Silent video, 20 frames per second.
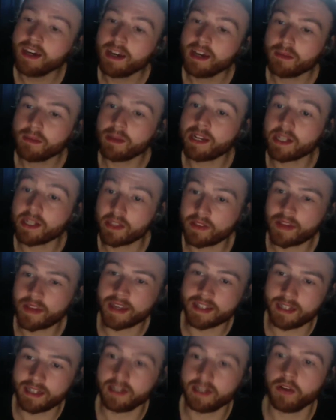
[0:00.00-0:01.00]
meaning that they
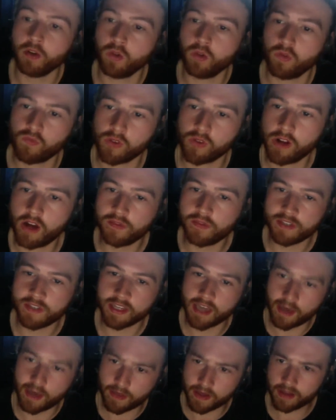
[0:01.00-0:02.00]
didn't all run off
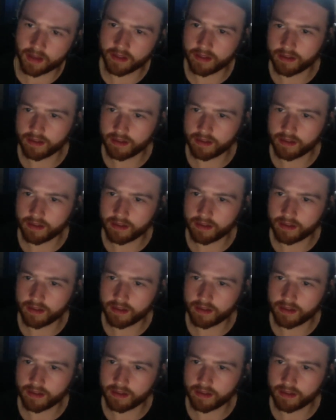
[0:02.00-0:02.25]
together.